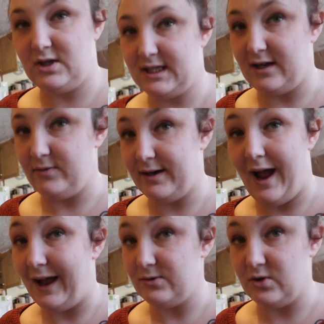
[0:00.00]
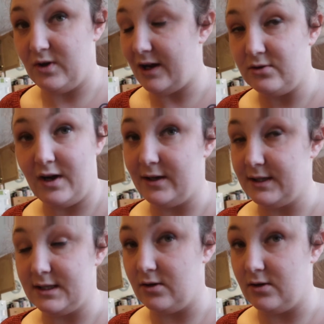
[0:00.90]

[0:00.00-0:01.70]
looks kind of weird. I don't know. I don't know how this is